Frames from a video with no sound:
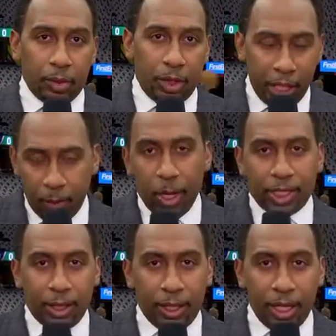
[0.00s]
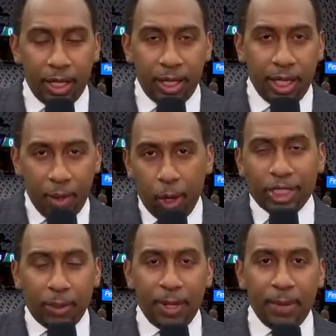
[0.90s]
He wants to he, he wants
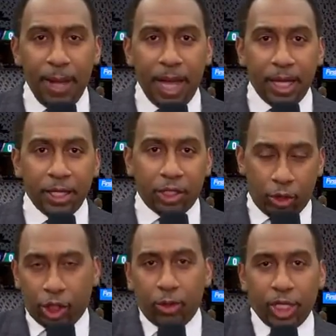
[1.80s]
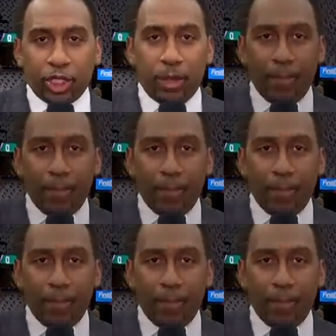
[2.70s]
to be the man. So show that you're the